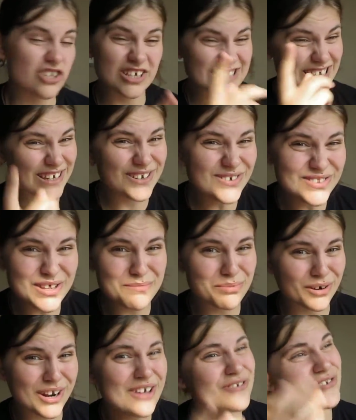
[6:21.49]
Because I know they
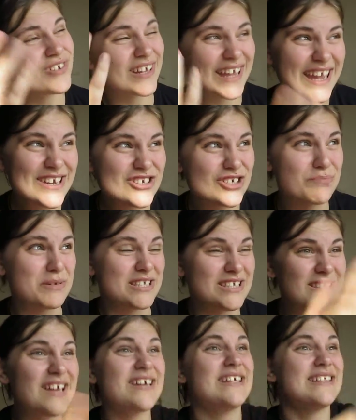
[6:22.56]
burn out, so they can't just be
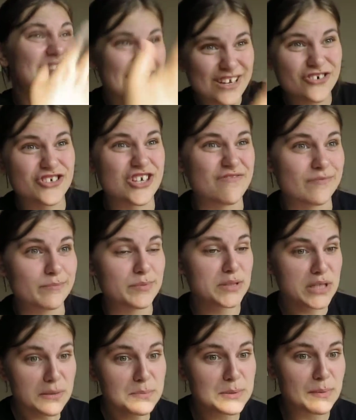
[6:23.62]
sucking the energy from
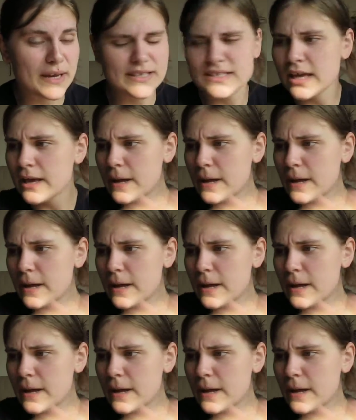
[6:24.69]
subspace.